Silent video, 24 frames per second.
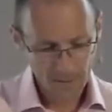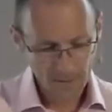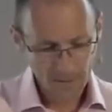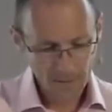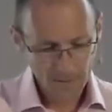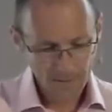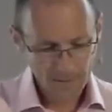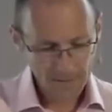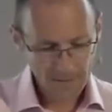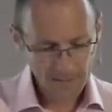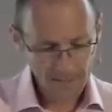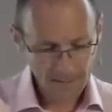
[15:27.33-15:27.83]

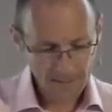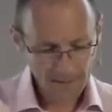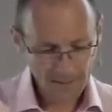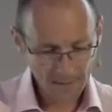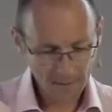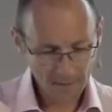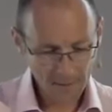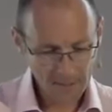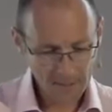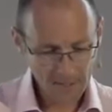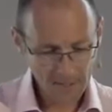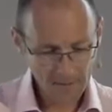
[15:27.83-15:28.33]
The second thing
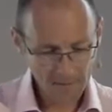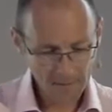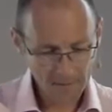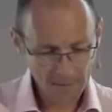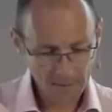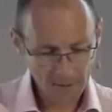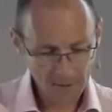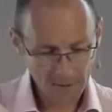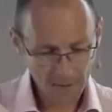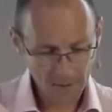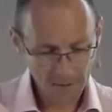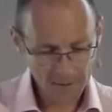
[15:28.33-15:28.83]
we see from the
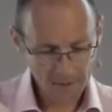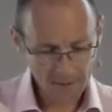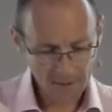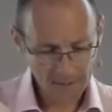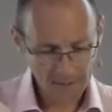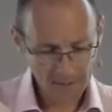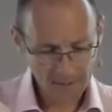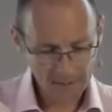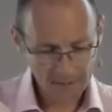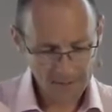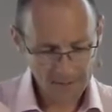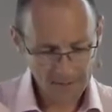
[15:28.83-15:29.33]

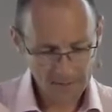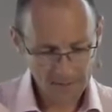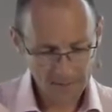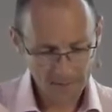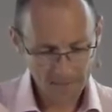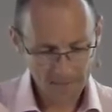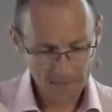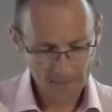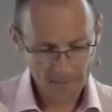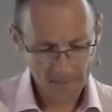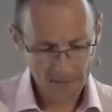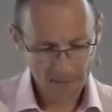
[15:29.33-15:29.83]
context
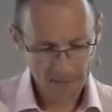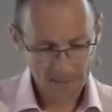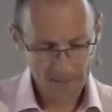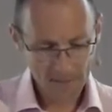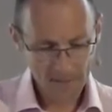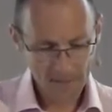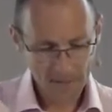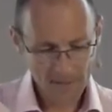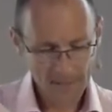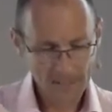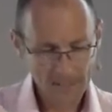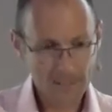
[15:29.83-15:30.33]

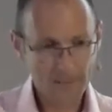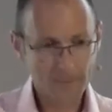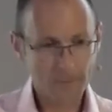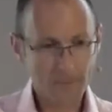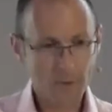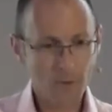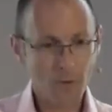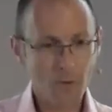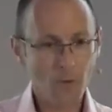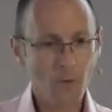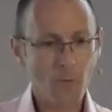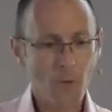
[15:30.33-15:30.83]
is that
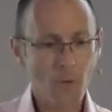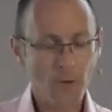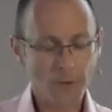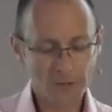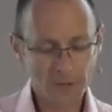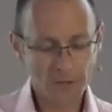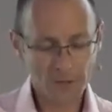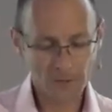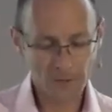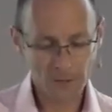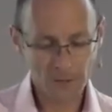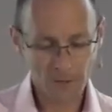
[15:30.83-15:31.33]
Paul wants
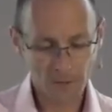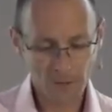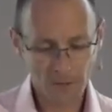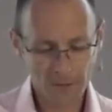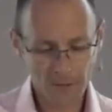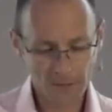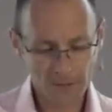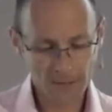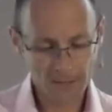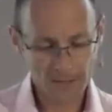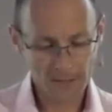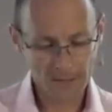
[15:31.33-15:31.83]
them to
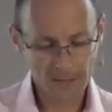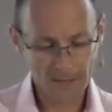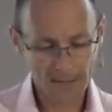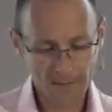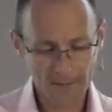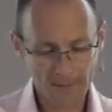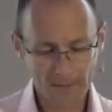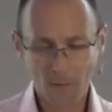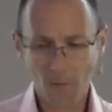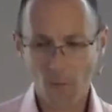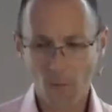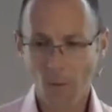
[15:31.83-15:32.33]
understand
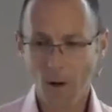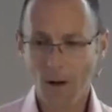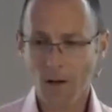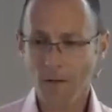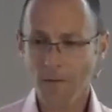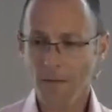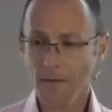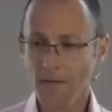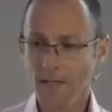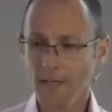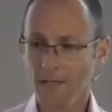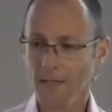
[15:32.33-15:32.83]
that while
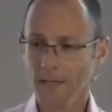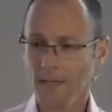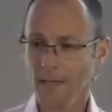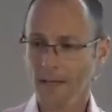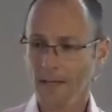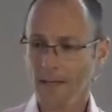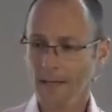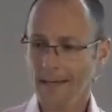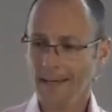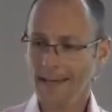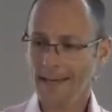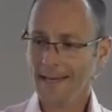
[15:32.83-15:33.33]
this
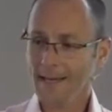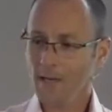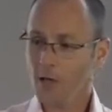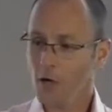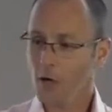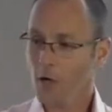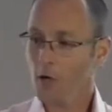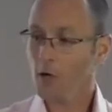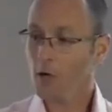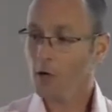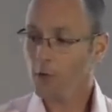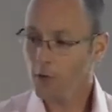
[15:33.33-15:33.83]

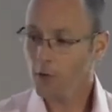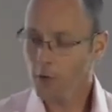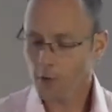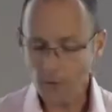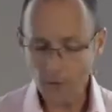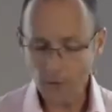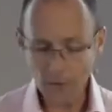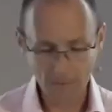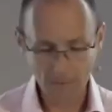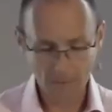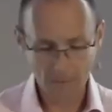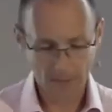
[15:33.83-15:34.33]

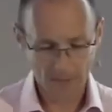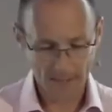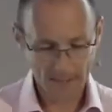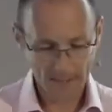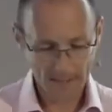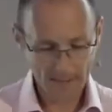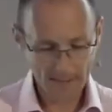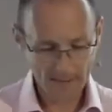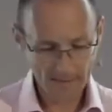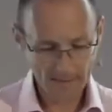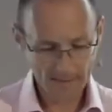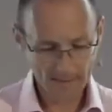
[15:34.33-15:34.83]
includes
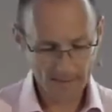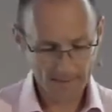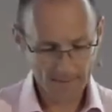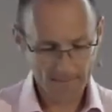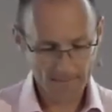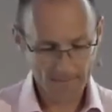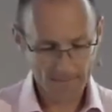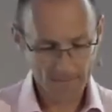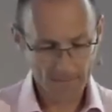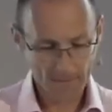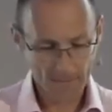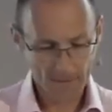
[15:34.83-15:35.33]
money,
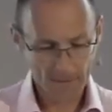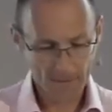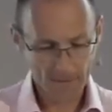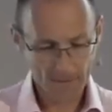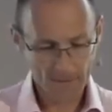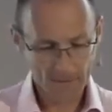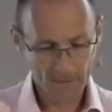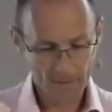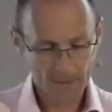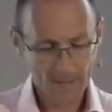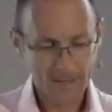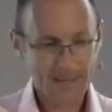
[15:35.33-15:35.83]

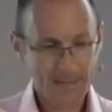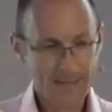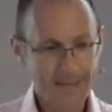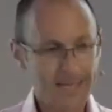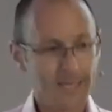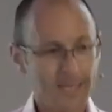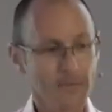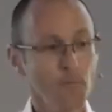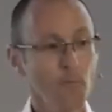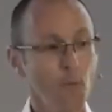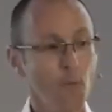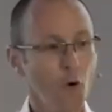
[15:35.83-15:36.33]

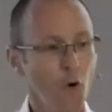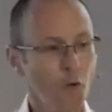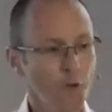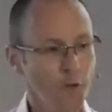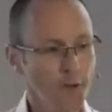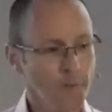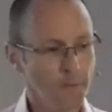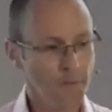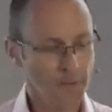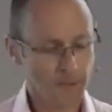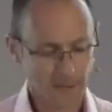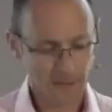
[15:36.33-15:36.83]
it's more
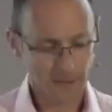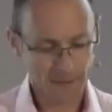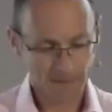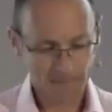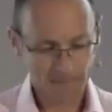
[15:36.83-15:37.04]
than money.